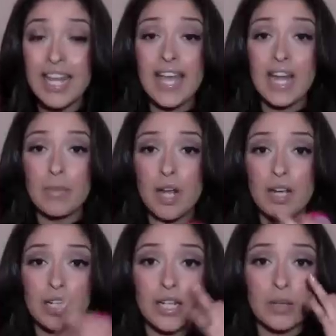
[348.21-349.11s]
and I'm not going
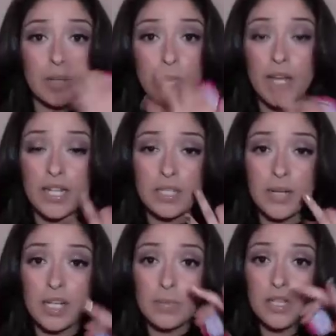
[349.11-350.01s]
to like apply it to my
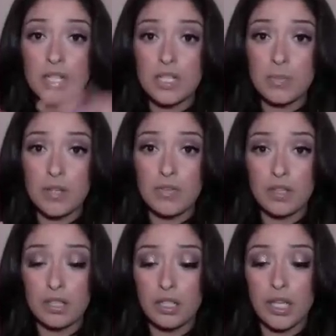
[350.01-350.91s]
lips and then dip my
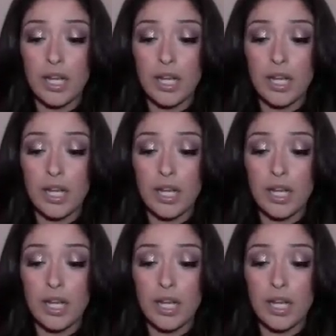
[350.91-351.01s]
finger again.